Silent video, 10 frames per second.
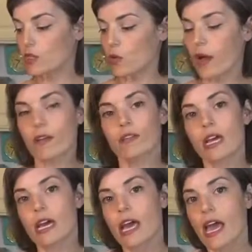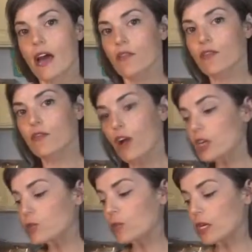So I have a
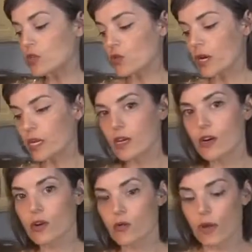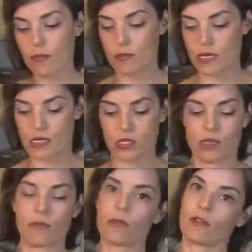fresh peach right here, a ripe peach,
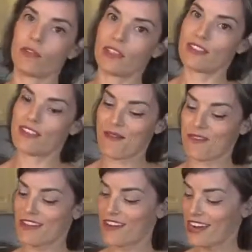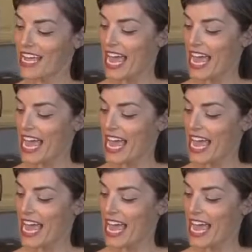perfect this time of year.